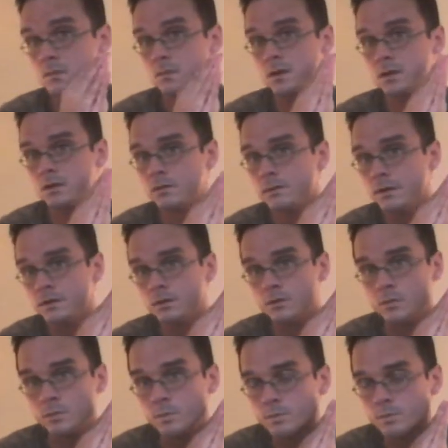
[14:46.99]
Good to meet
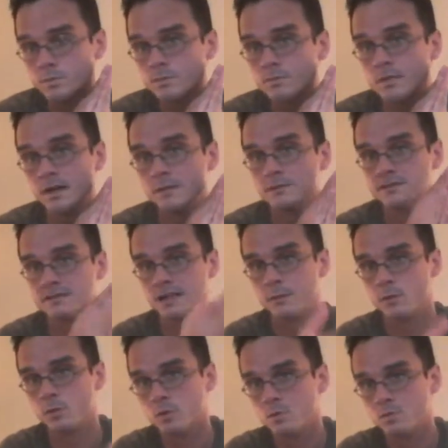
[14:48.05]
you. My name is
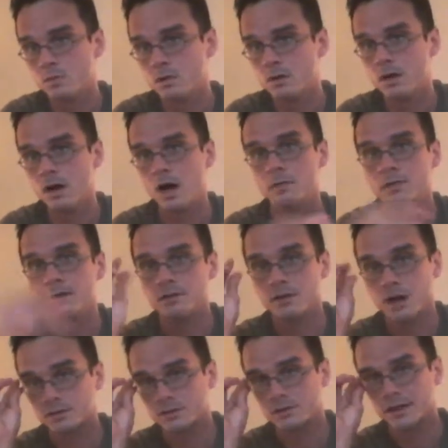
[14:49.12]
Samuel. I'll be your
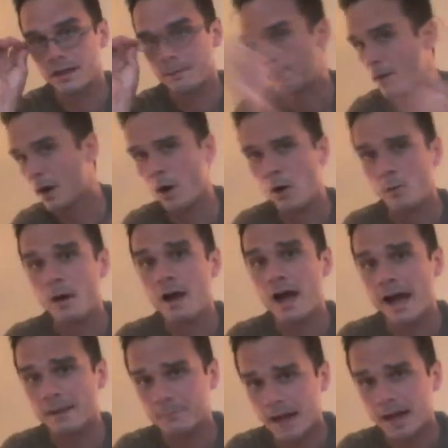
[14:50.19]
doctor today. Boom!
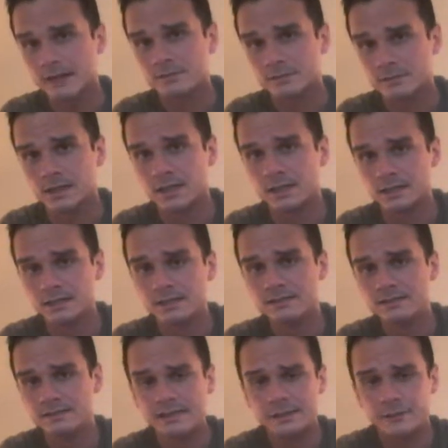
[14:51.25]
I'm actually a
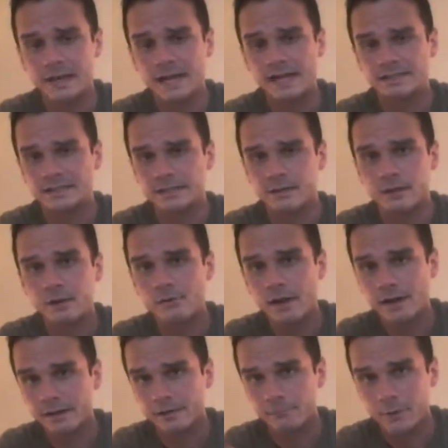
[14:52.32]
secret agent
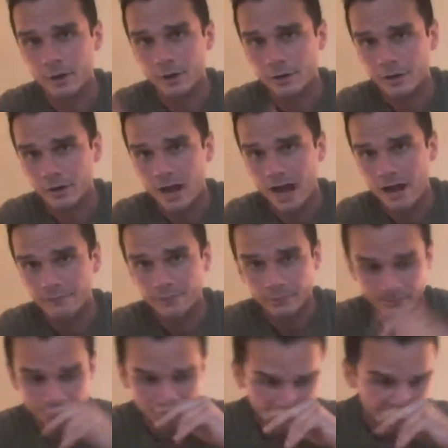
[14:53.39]
ready to murder
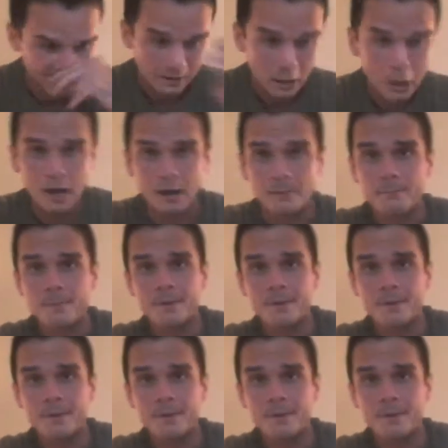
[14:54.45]
everyone. Alright.